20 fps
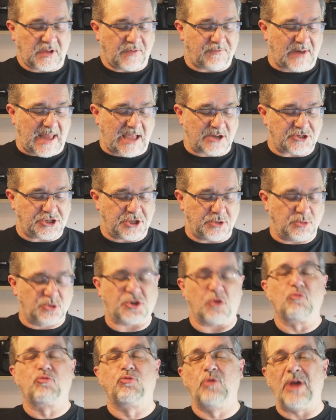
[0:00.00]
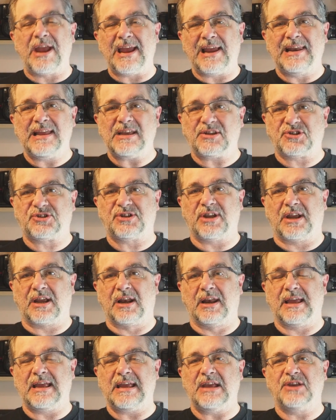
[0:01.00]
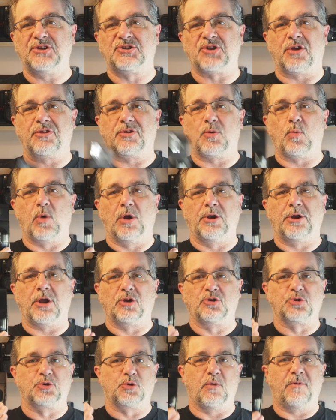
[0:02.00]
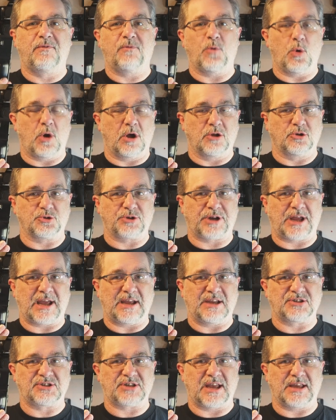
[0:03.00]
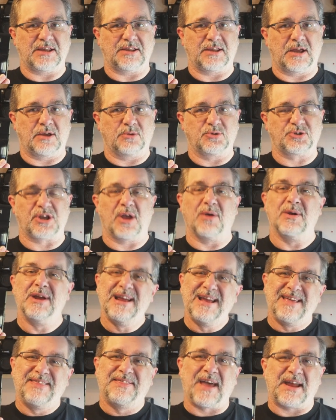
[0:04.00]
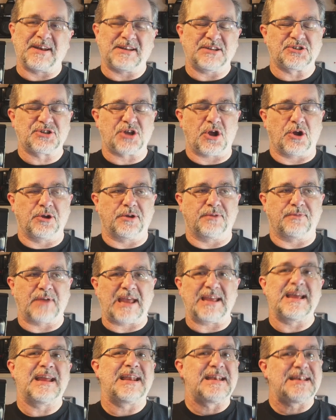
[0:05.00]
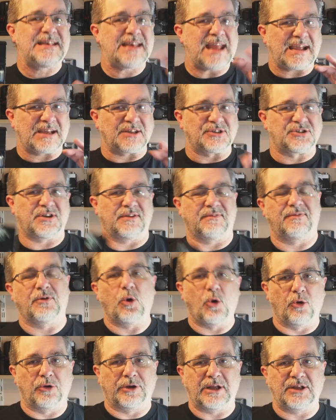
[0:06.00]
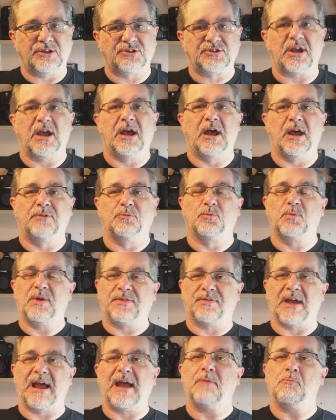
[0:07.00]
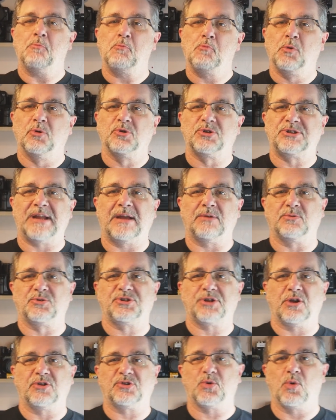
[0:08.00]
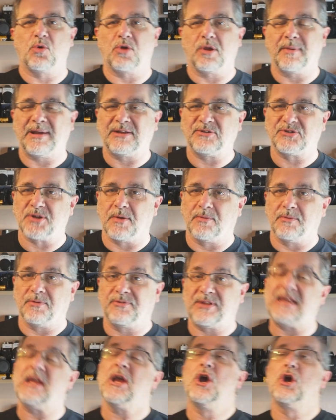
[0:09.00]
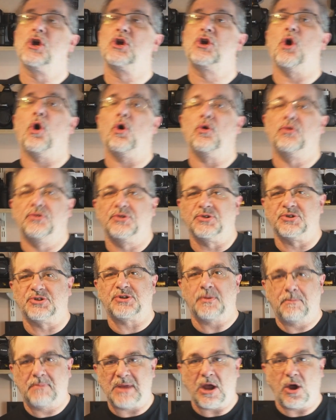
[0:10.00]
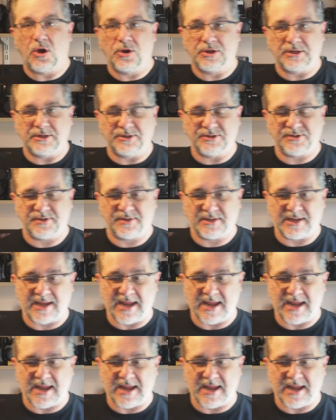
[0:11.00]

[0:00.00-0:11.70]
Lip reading: Flash use realistically is either 100 or 400 ASA though, so that is kind of a negative on it. And with that, we'll now start talking about some of the cons behind the